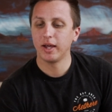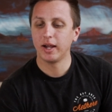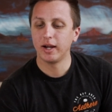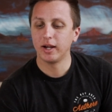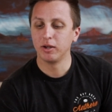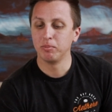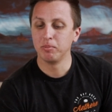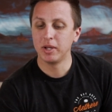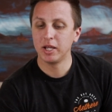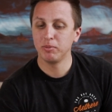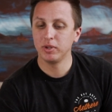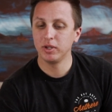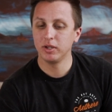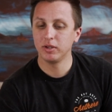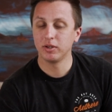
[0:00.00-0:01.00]
and
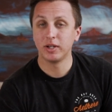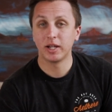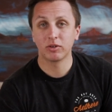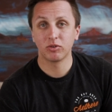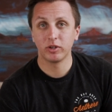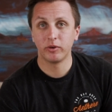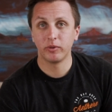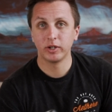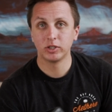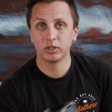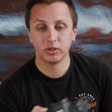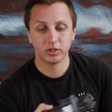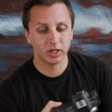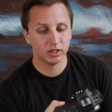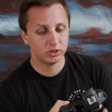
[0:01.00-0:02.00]
maybe in the next
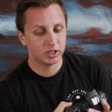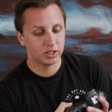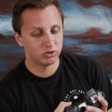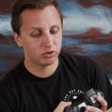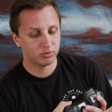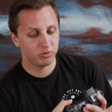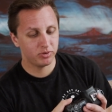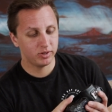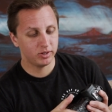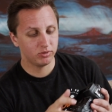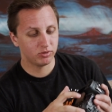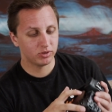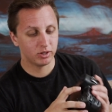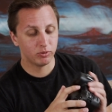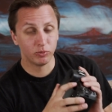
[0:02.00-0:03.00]
iteration they're gonna change some
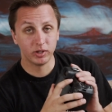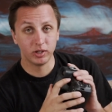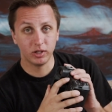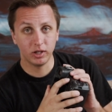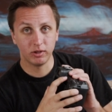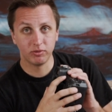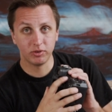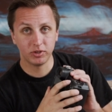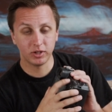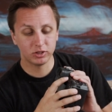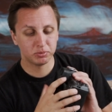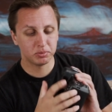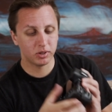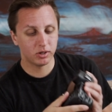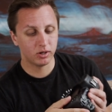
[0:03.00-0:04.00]
things, get rid of the
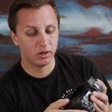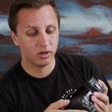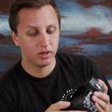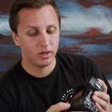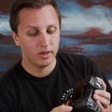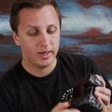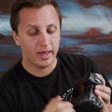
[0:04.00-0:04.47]
touch bar,